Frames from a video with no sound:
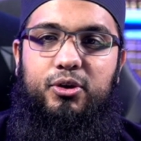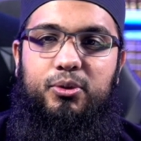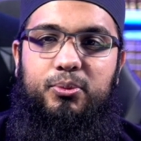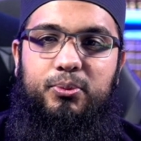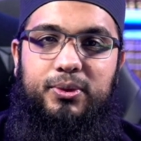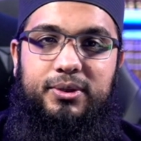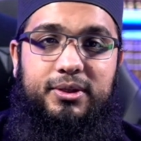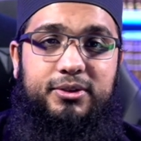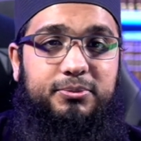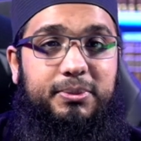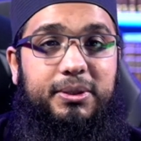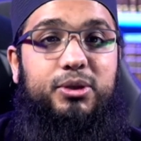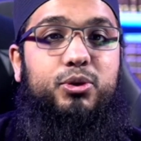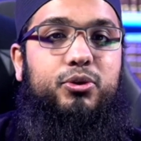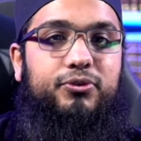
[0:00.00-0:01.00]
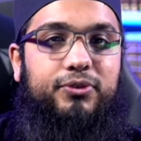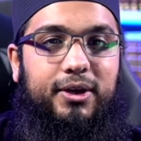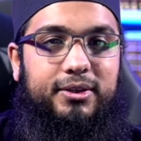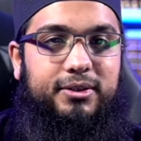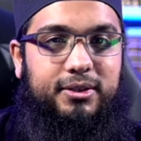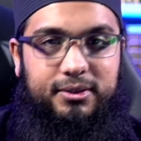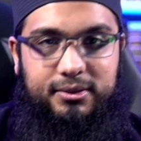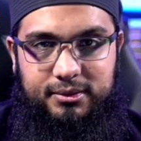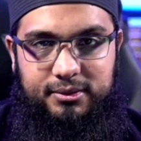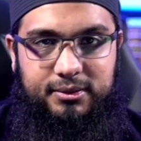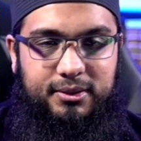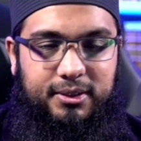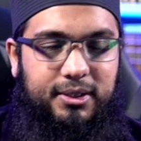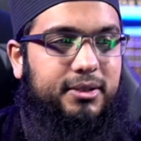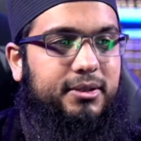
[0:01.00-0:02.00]
that come when there's been no fighting,
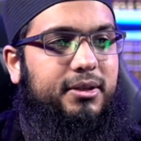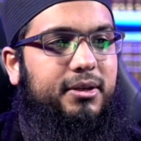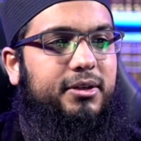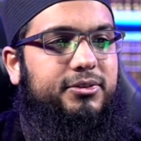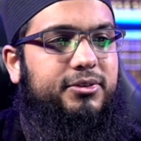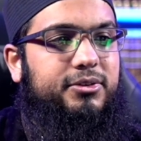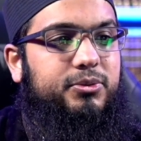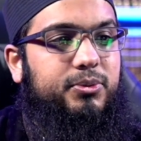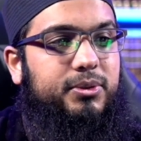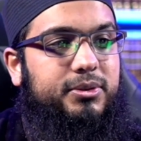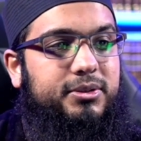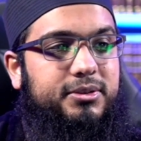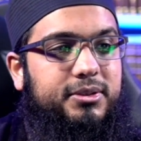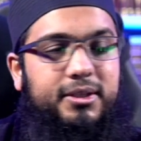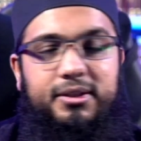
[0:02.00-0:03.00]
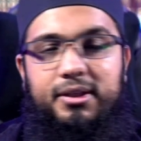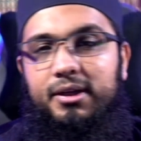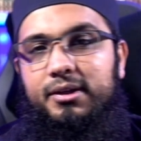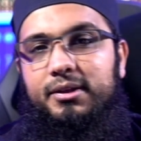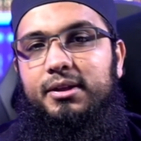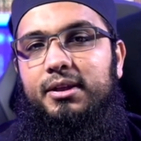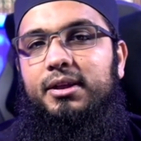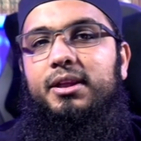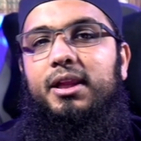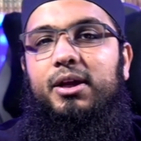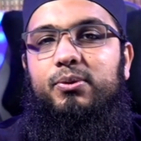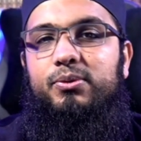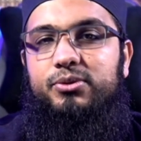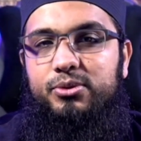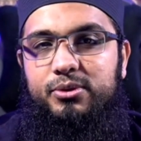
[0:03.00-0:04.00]
right? And there are situations like that,
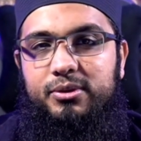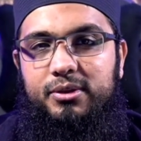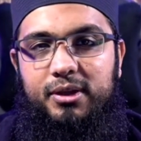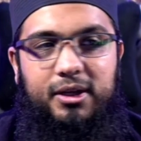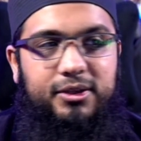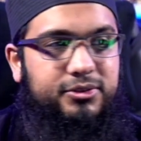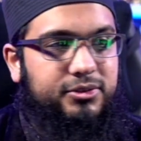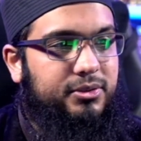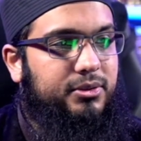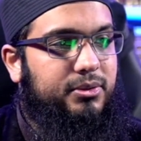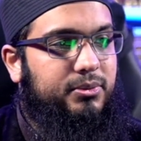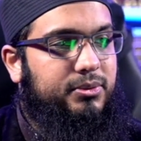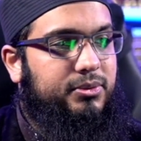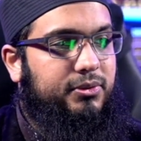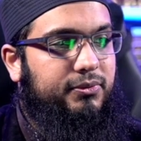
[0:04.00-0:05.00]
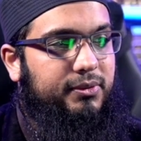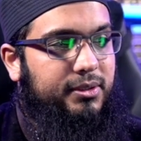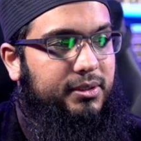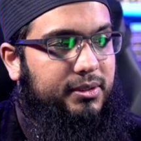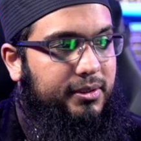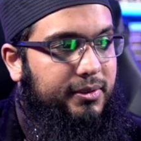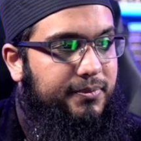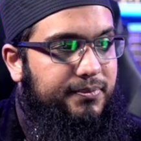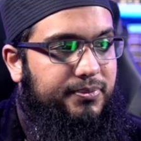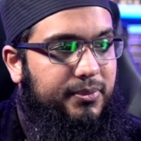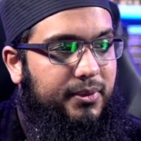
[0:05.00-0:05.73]
like when Surah Al-Hashr was revealed.